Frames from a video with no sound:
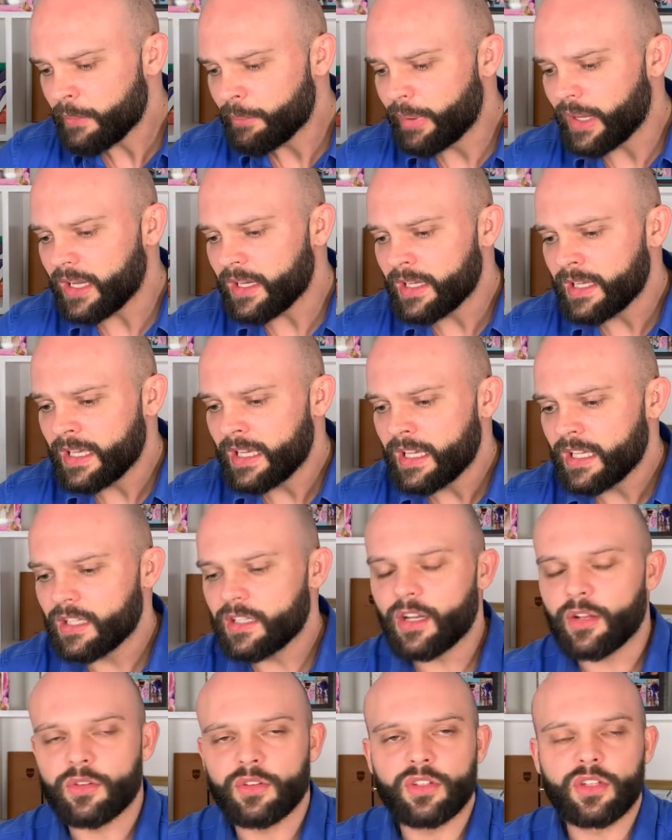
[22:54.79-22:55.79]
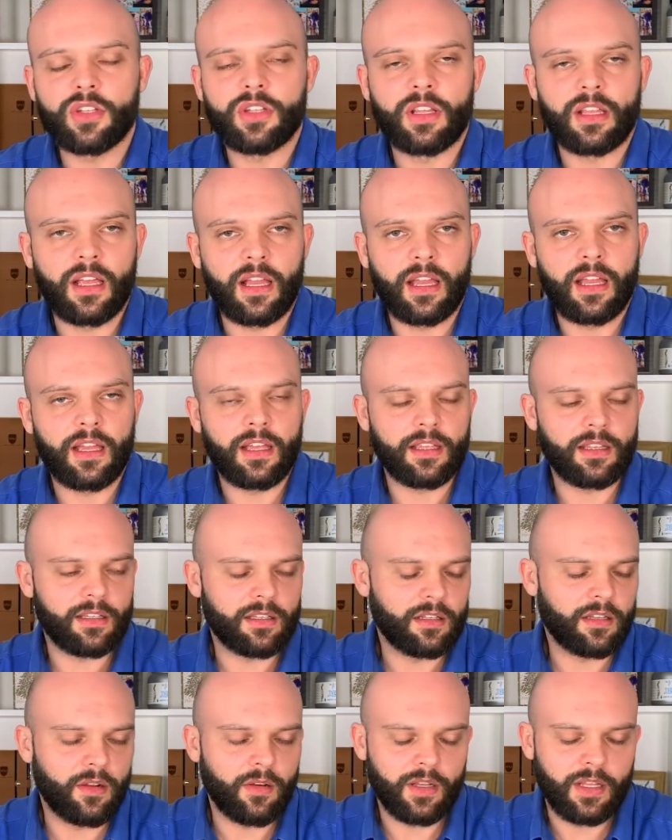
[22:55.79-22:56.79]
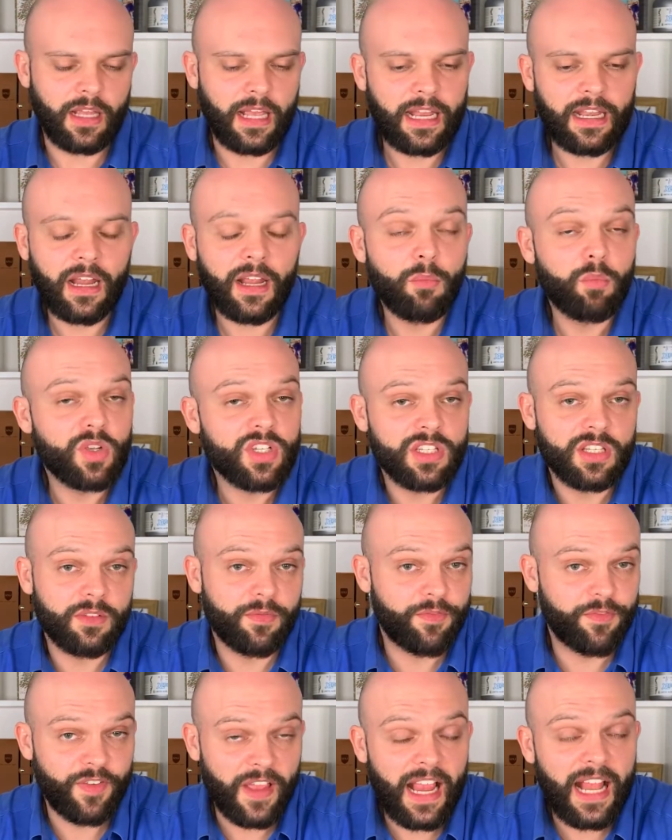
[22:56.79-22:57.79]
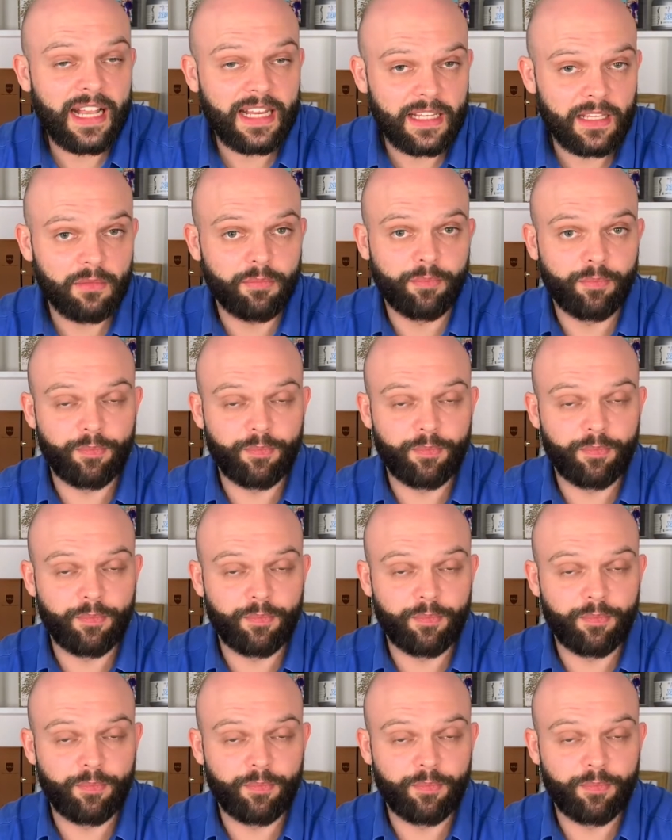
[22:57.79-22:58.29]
But, you know, and I was fairly